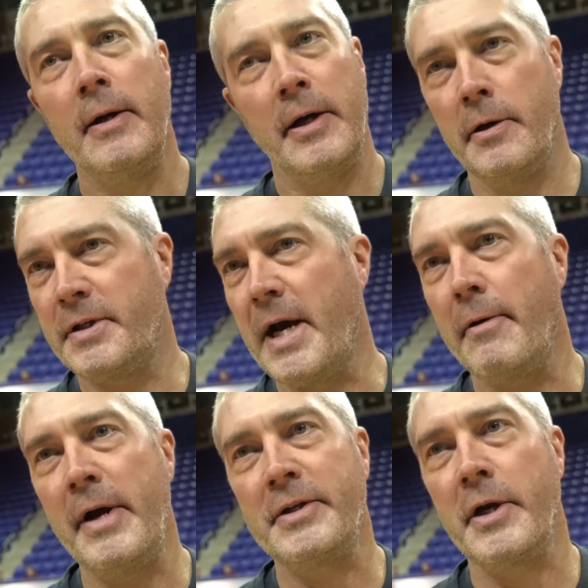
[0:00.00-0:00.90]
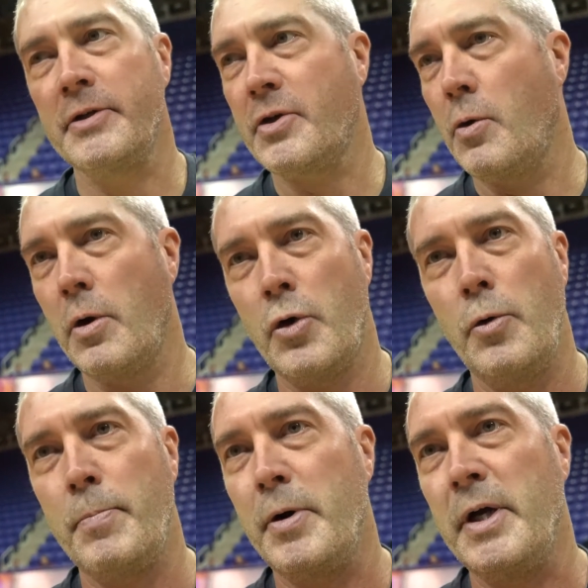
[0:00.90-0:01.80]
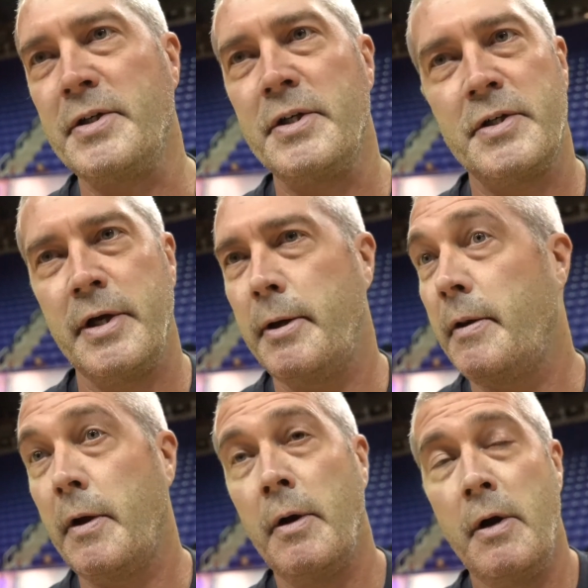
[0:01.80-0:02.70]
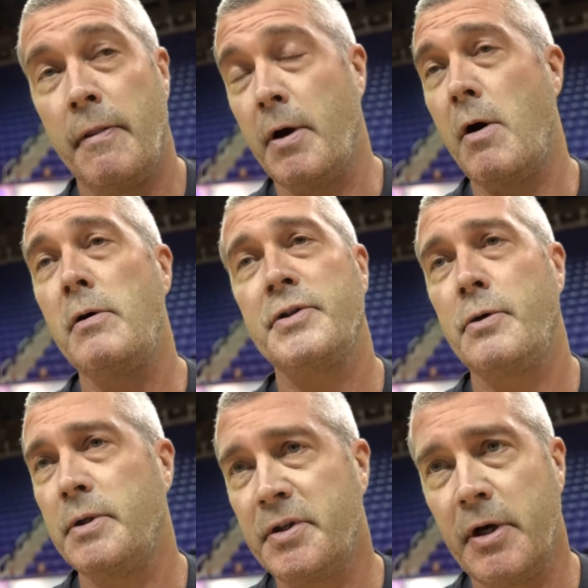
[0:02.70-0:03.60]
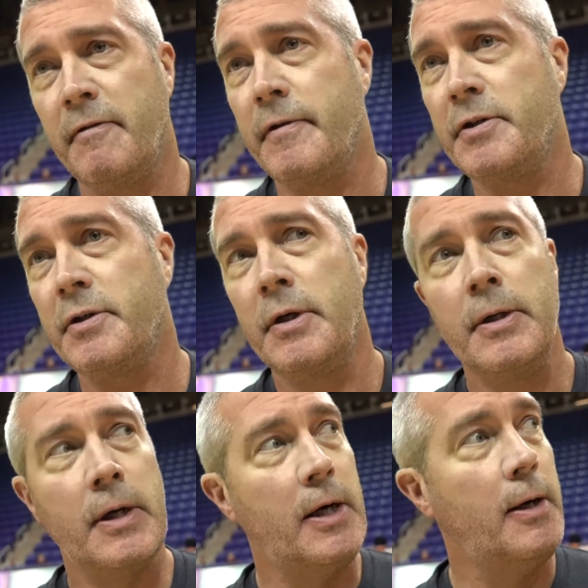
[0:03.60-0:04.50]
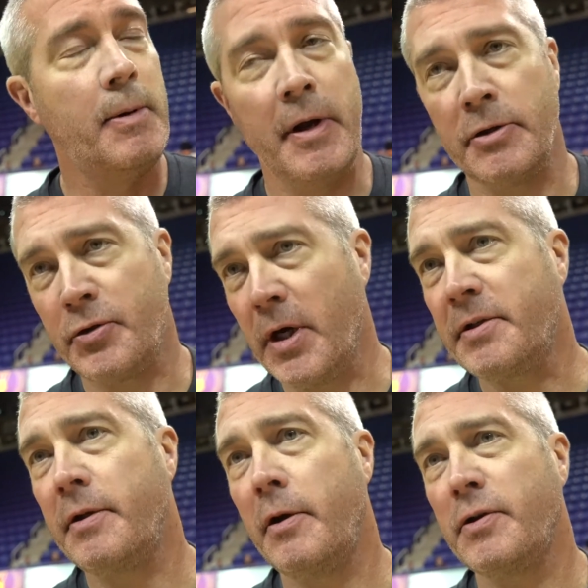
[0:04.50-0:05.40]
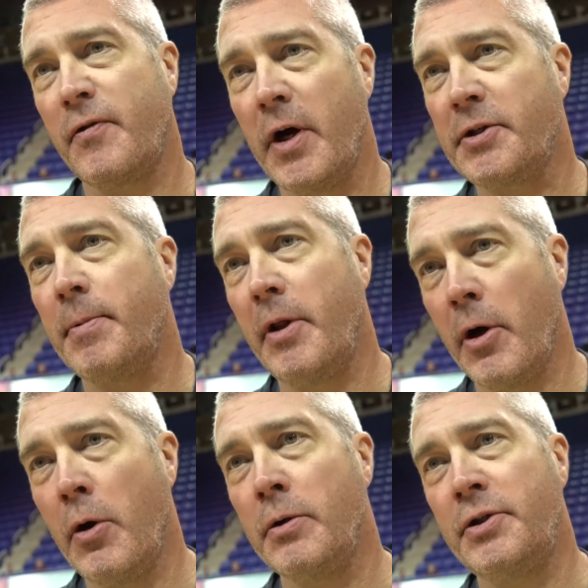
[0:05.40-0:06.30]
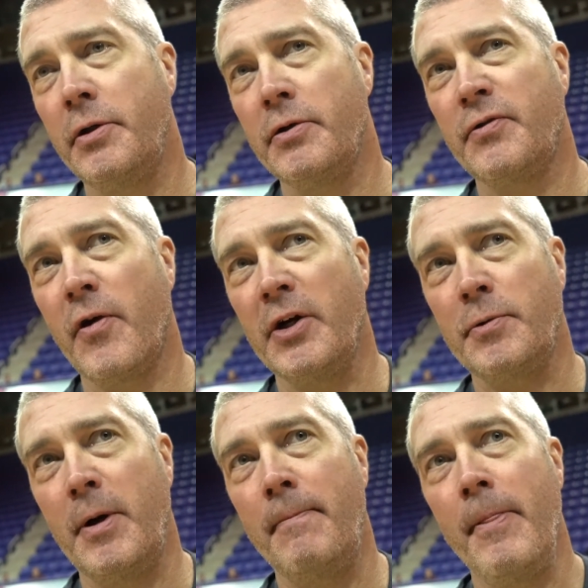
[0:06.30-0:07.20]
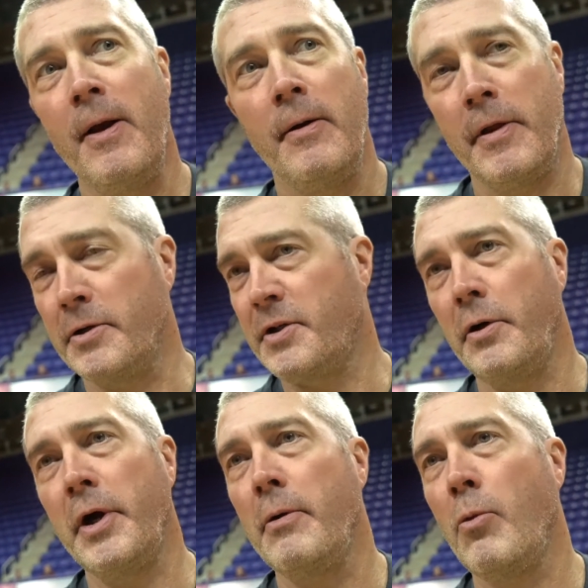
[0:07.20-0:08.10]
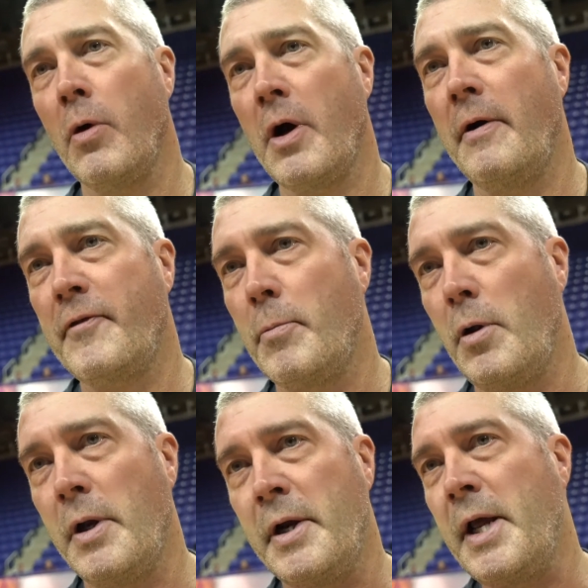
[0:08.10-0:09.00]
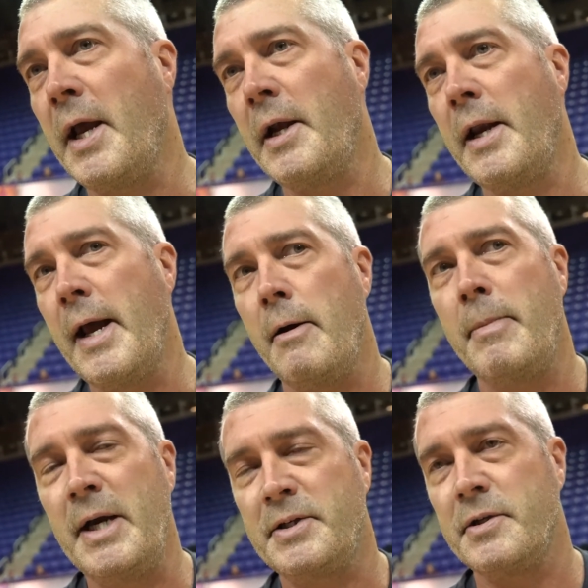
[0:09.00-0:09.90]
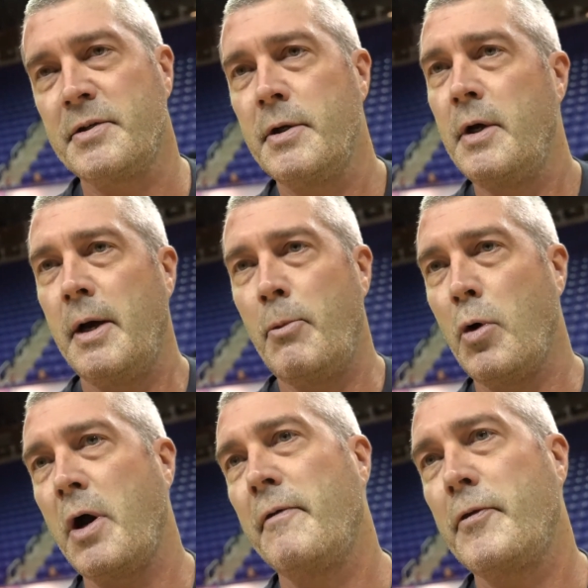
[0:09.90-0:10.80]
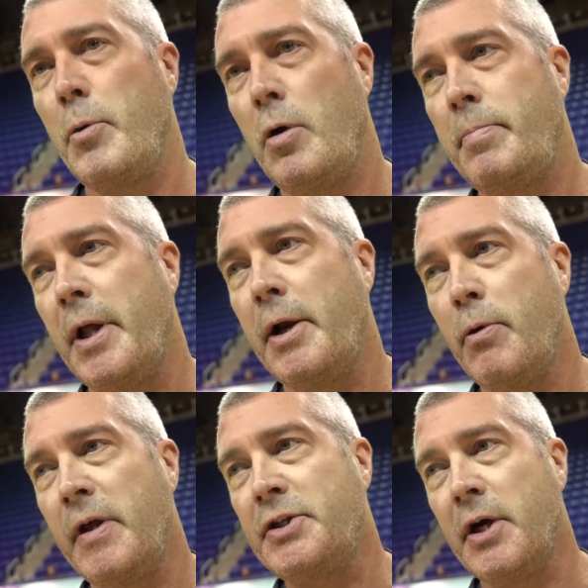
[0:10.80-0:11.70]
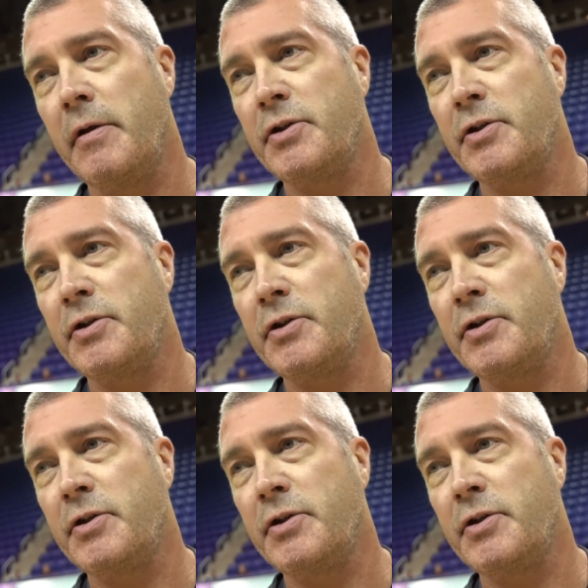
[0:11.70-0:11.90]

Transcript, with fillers: You know, Tyreek's going to score, Cooper does his thing, and they're all so unselfish. Um, and they're trusting those freshmen. They're going to those freshmen. They're still getting more comfortable on a day in a day out basis and more comfortable playing with each other.